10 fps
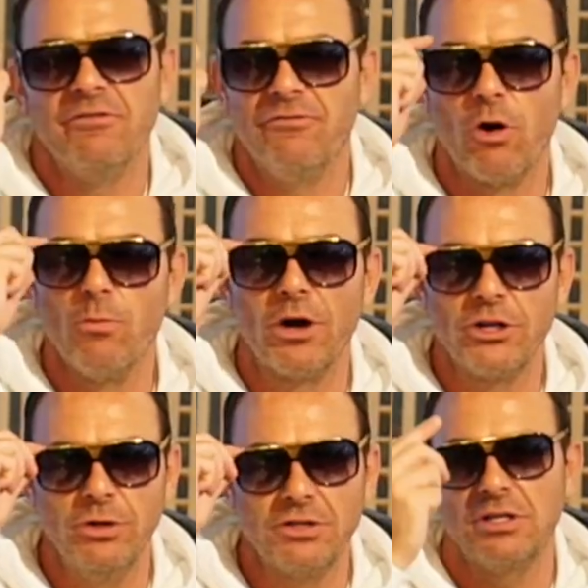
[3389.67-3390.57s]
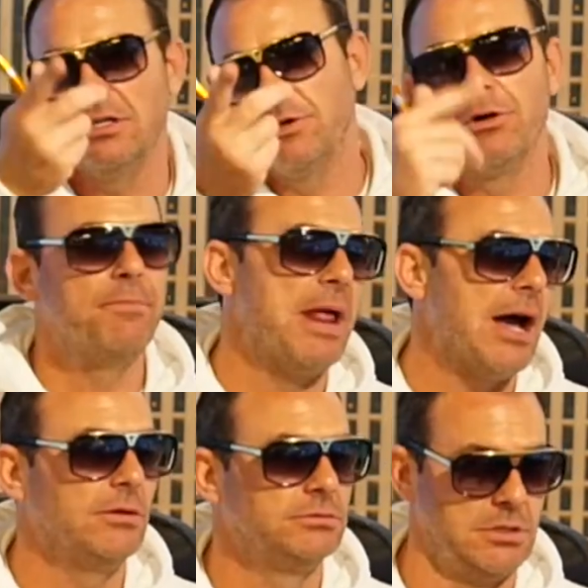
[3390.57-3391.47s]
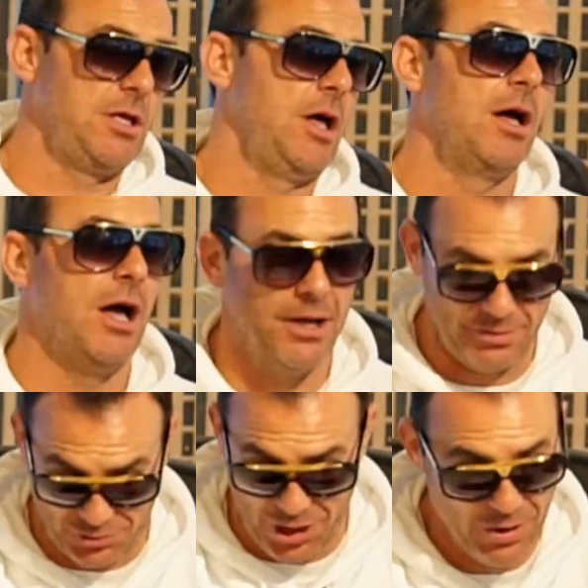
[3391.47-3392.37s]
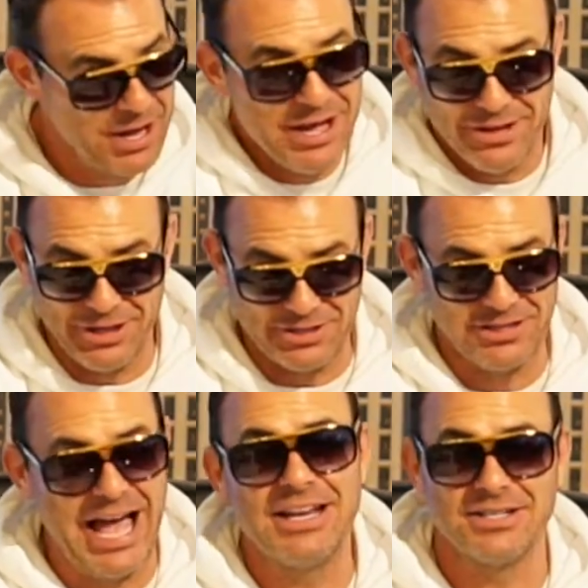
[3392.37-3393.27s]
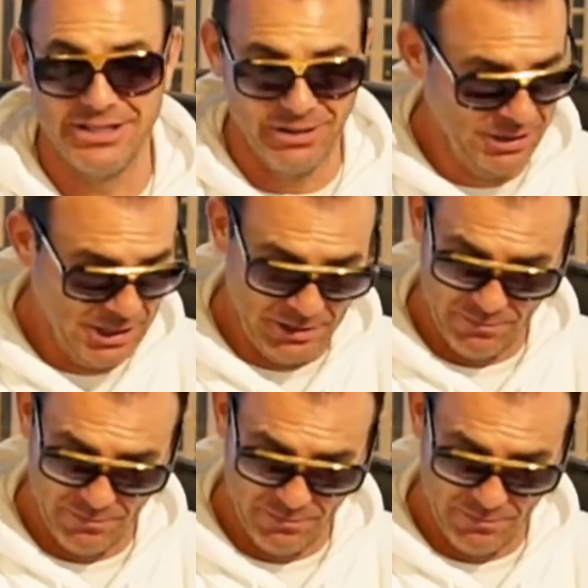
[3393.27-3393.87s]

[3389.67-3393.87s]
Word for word: Four more units than you're up now. Mm-hmm. so yeah. the slightest little.